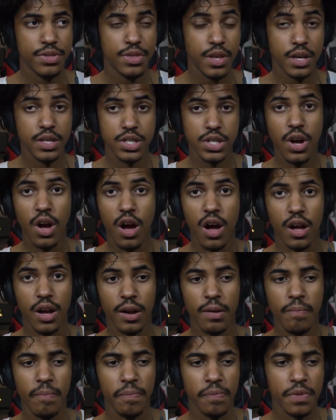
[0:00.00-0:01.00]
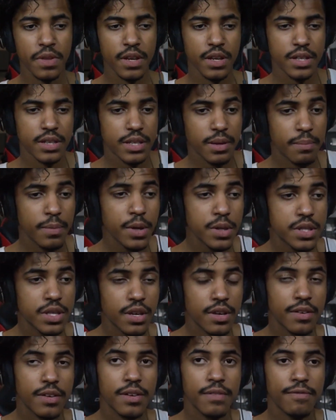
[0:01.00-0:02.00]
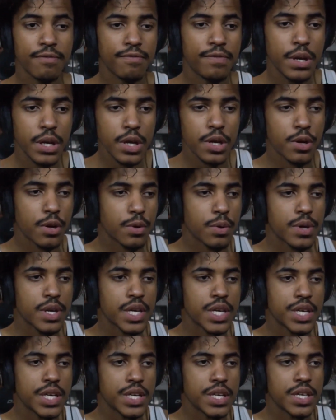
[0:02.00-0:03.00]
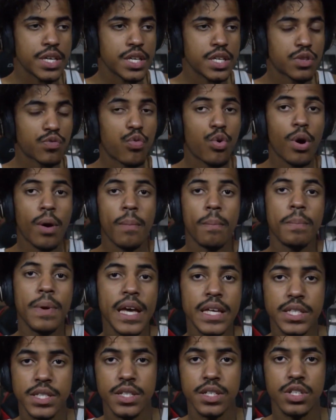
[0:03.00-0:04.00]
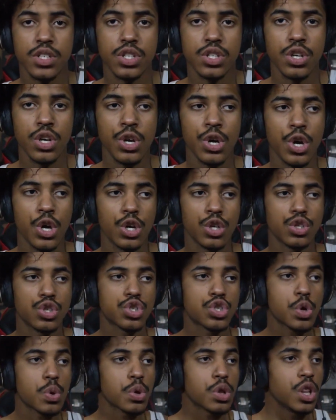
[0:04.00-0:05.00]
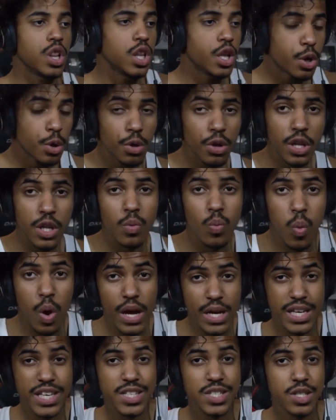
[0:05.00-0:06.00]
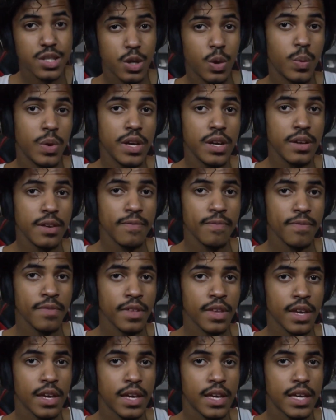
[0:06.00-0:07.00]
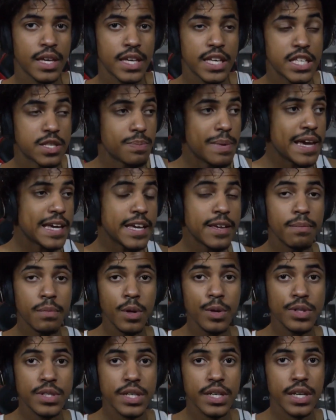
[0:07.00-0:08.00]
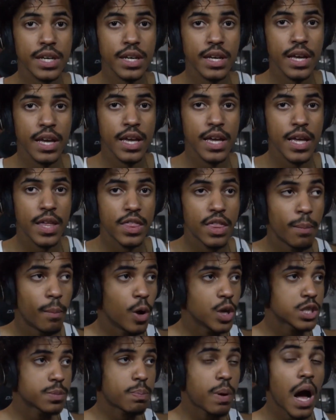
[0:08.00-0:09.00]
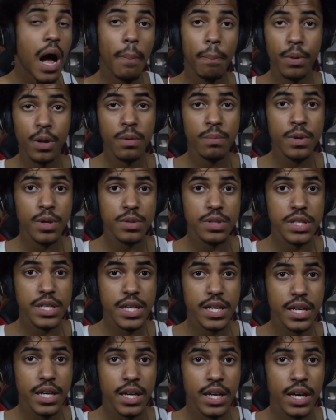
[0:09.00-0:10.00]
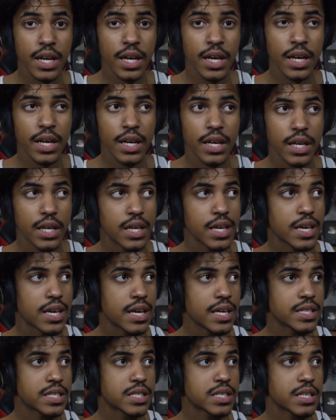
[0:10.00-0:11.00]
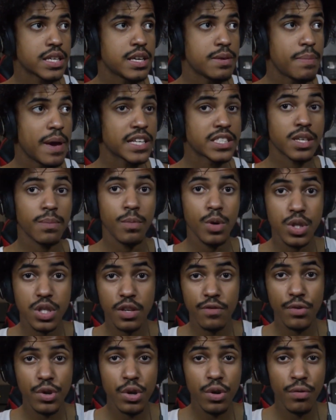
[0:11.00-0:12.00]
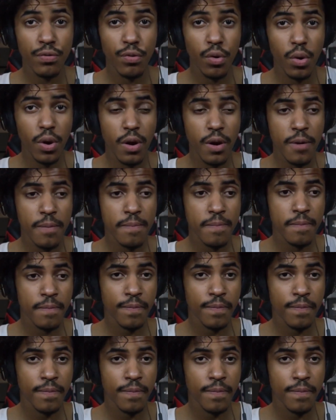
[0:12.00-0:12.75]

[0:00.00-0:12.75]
The song, the music video is for a message. So literally what he's doing, he's making music, the most popular music he makes a music video for,